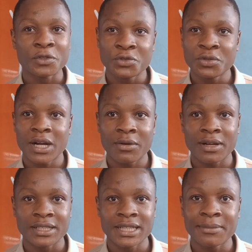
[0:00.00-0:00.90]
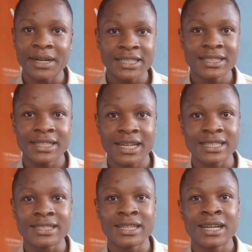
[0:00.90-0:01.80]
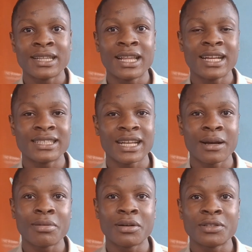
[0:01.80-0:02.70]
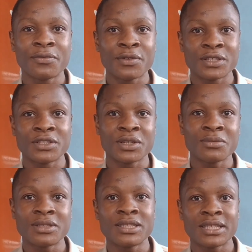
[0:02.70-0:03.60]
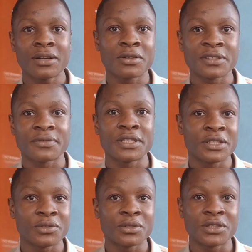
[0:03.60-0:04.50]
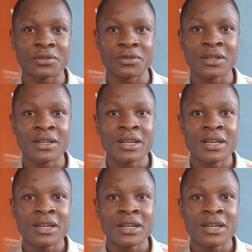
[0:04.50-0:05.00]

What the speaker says: 2 hours. Imagine that. That's about 40 something seconds for each question.